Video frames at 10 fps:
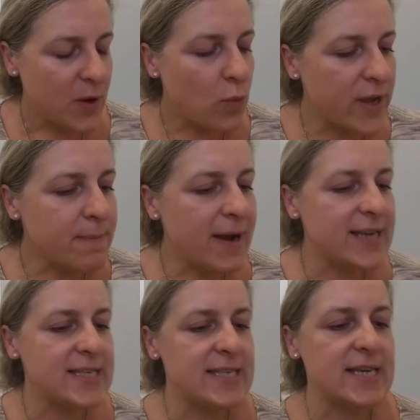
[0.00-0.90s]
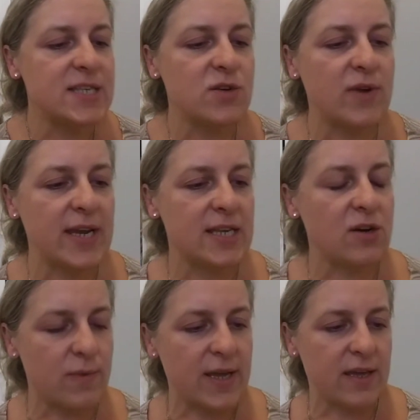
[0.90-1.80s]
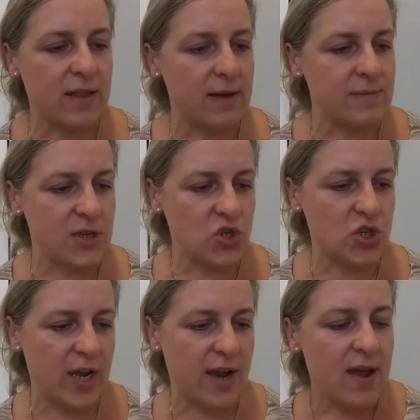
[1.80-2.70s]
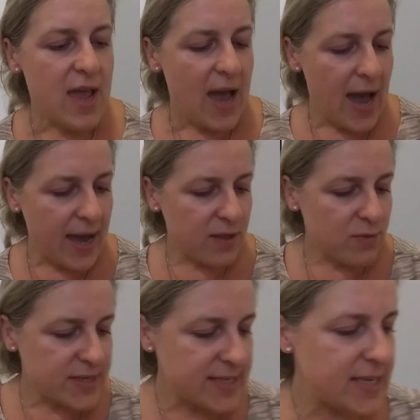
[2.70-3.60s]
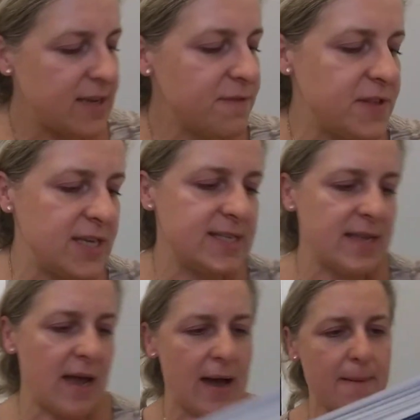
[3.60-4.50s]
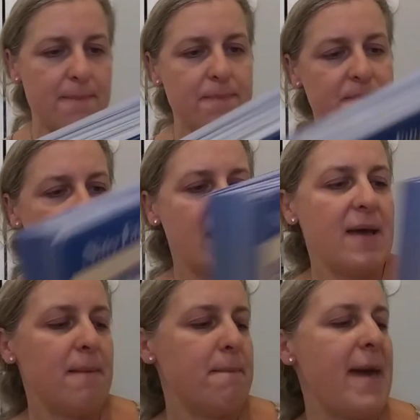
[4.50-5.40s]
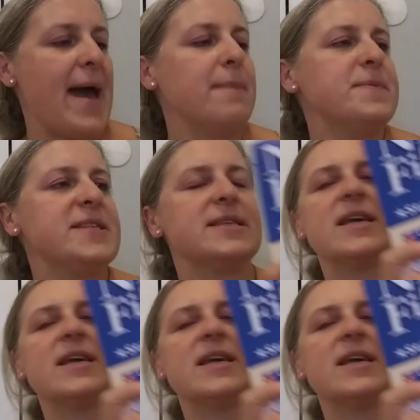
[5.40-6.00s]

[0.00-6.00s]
with my 6th grade curriculum this year, I had received these maps